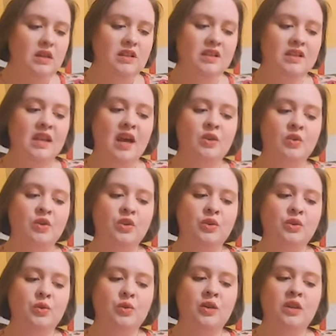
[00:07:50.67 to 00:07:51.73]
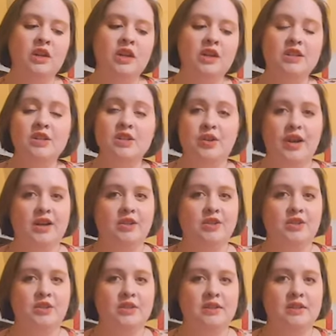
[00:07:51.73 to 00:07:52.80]
Now you, Sir
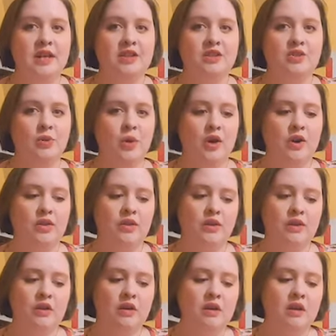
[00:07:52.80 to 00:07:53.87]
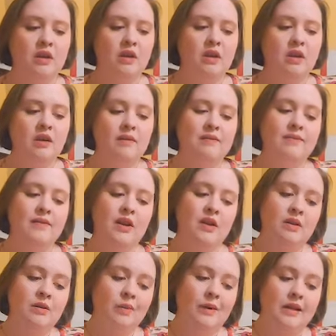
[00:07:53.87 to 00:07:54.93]
Ector said to Arthur.
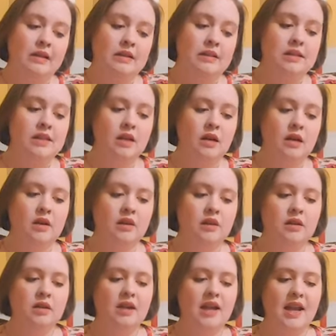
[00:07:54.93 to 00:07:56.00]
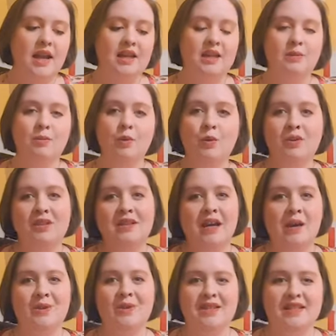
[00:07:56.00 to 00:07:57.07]
Very well, said Arthur, and he pulled it
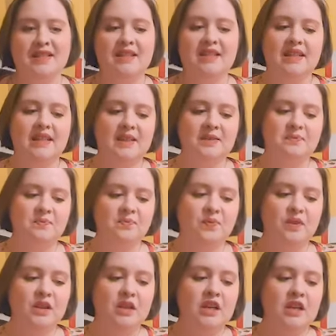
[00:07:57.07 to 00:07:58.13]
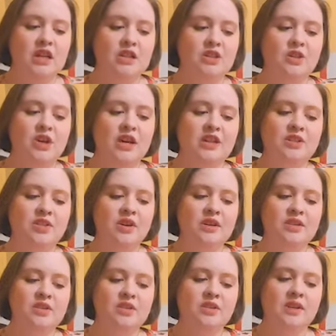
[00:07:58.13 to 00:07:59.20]
out easily. Sir Ector
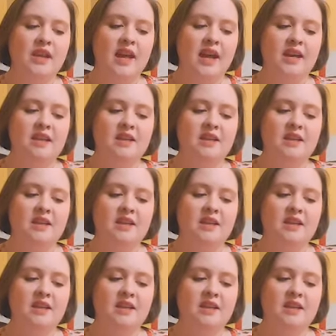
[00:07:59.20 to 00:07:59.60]
and Sir Kay